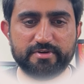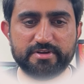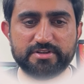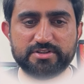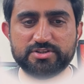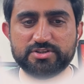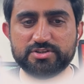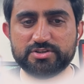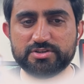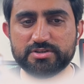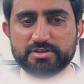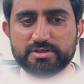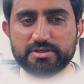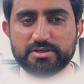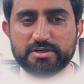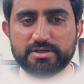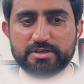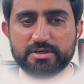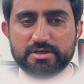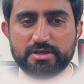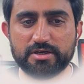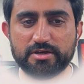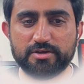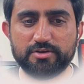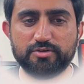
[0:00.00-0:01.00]
which
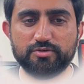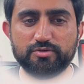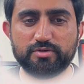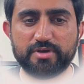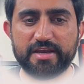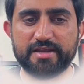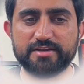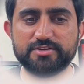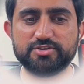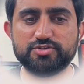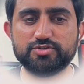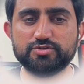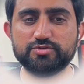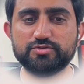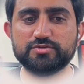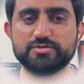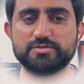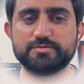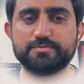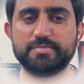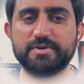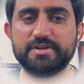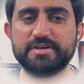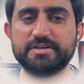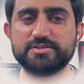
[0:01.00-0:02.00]
you can
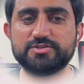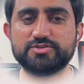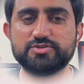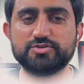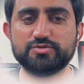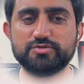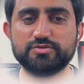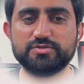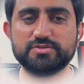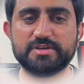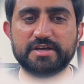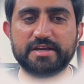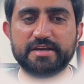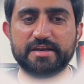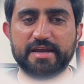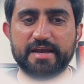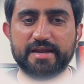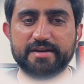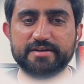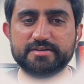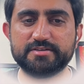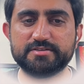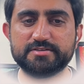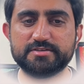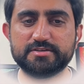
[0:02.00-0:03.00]
choose. Please choose an
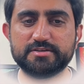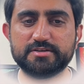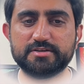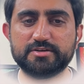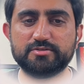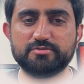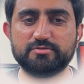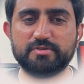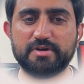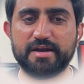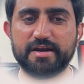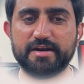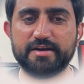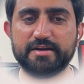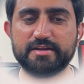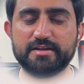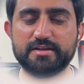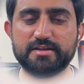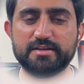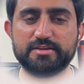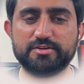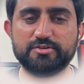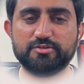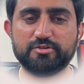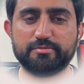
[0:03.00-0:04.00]
editor to
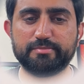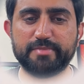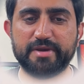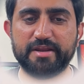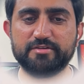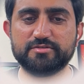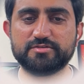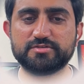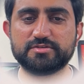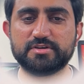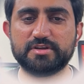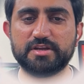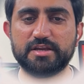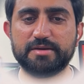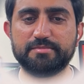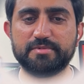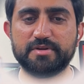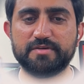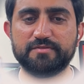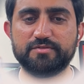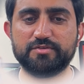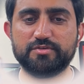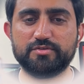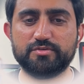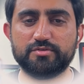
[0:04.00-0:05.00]
handle your
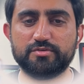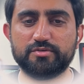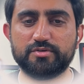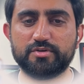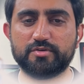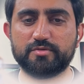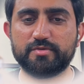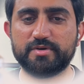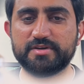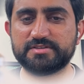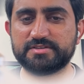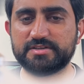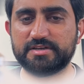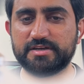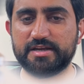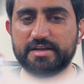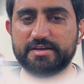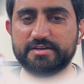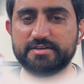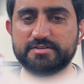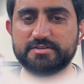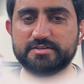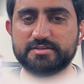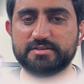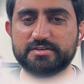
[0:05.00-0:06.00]
manuscript. If you request an
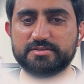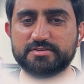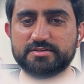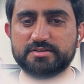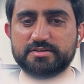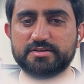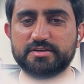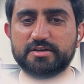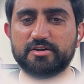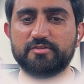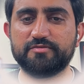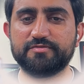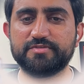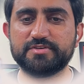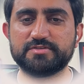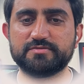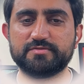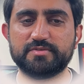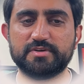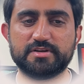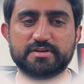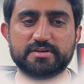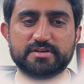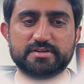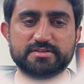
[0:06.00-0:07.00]
editor, the journal
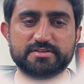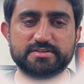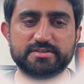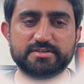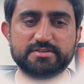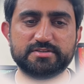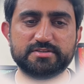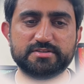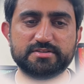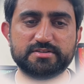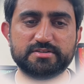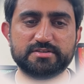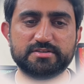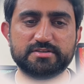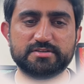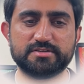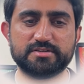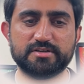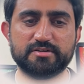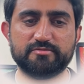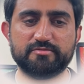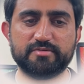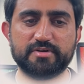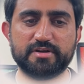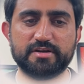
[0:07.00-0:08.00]
office will consider
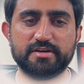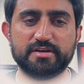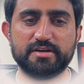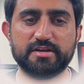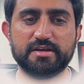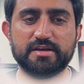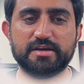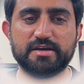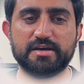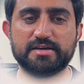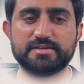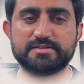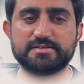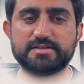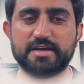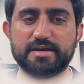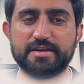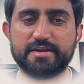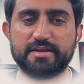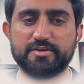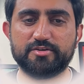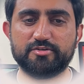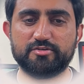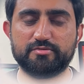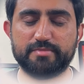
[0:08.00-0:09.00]
the when
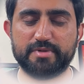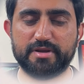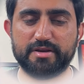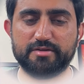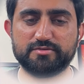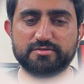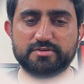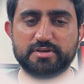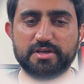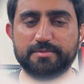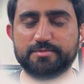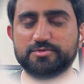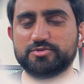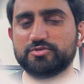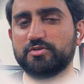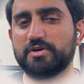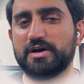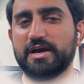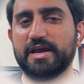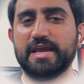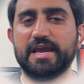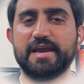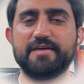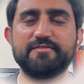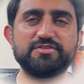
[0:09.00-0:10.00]
assigning your manuscript. So
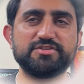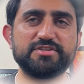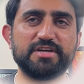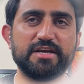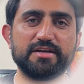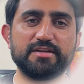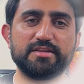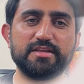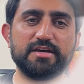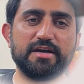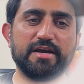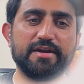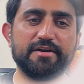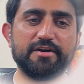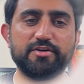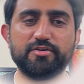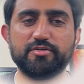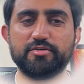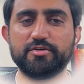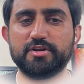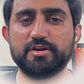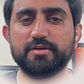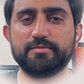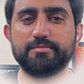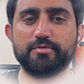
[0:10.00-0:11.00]
I have checked the
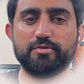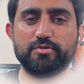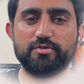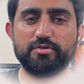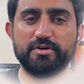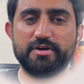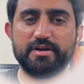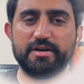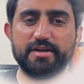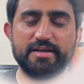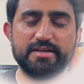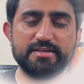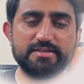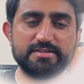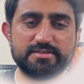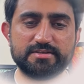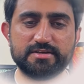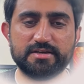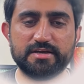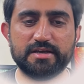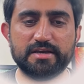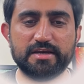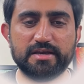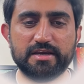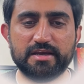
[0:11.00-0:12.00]
editorial board
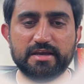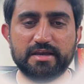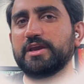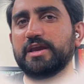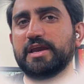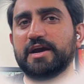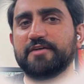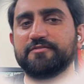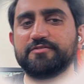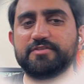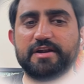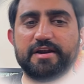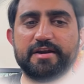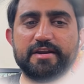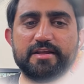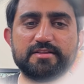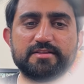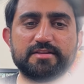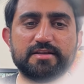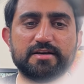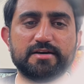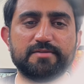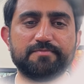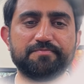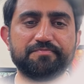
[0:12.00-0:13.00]
list. Okay, after
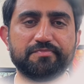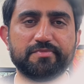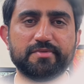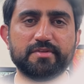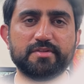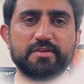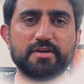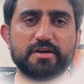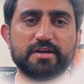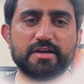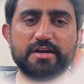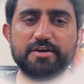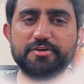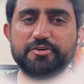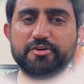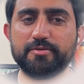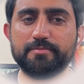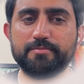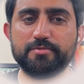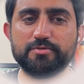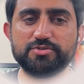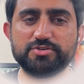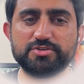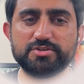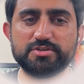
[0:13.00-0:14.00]
adding the
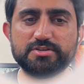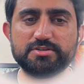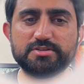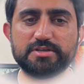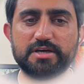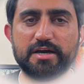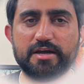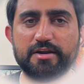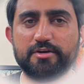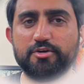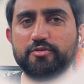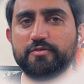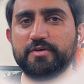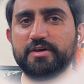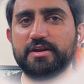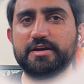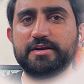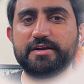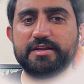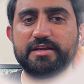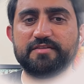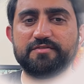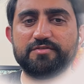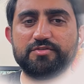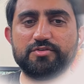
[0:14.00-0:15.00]
contributions or
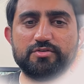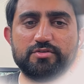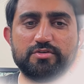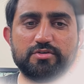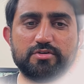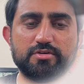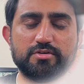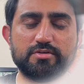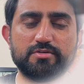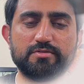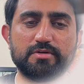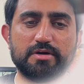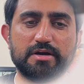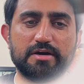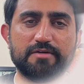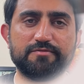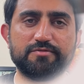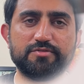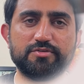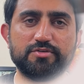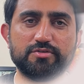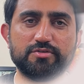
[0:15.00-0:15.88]
novelty of your